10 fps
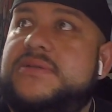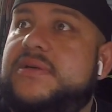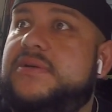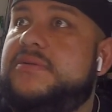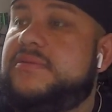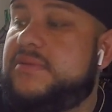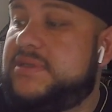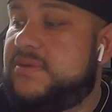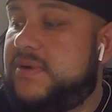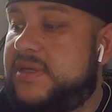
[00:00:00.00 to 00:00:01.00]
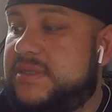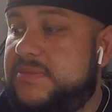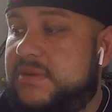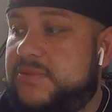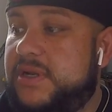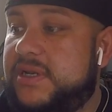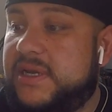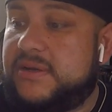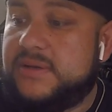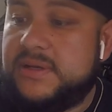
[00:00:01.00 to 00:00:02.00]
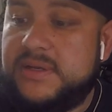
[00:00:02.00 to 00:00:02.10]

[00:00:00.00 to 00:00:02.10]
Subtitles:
So these are the rods I'm running now.